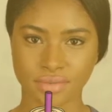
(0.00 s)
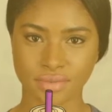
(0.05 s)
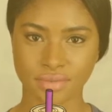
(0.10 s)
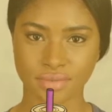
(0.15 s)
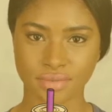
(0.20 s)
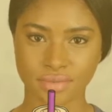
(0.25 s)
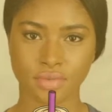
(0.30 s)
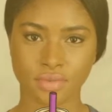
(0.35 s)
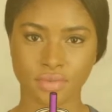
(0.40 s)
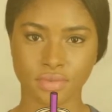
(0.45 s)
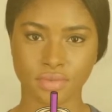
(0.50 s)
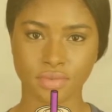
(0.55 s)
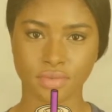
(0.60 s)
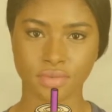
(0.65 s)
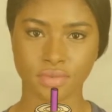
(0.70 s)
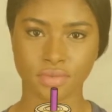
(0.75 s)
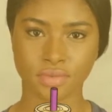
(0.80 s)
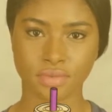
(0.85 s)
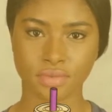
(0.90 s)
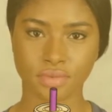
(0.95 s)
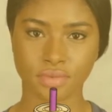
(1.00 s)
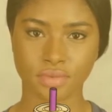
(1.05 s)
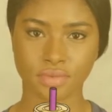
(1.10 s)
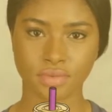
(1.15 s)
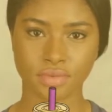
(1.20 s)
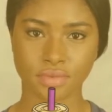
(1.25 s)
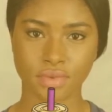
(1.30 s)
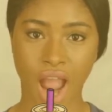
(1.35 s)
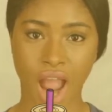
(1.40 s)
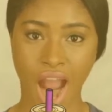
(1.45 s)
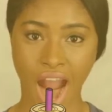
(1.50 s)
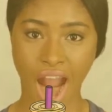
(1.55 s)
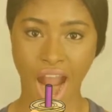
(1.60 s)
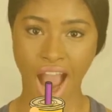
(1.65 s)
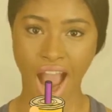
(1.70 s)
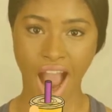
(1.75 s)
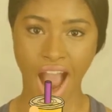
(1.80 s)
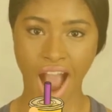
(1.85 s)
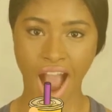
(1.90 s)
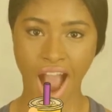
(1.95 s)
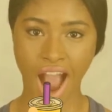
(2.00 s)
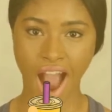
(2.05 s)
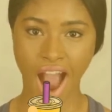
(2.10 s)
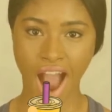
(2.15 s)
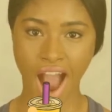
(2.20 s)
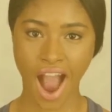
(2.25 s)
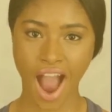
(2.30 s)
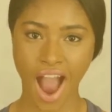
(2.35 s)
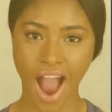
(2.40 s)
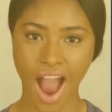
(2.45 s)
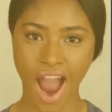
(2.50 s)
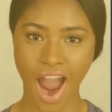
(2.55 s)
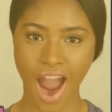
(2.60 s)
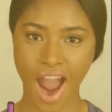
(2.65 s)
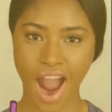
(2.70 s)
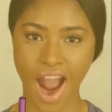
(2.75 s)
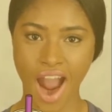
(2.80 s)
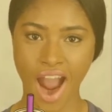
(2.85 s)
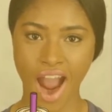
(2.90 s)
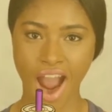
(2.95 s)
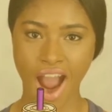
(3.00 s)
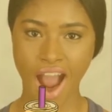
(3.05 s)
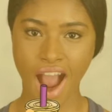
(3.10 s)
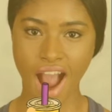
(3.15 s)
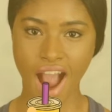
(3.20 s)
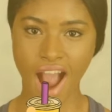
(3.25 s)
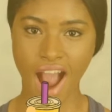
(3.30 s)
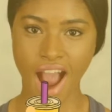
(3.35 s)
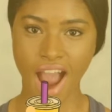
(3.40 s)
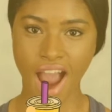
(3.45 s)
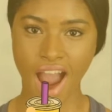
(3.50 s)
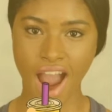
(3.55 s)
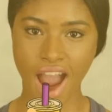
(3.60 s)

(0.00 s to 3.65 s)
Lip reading: and then we're going to start the from and to. So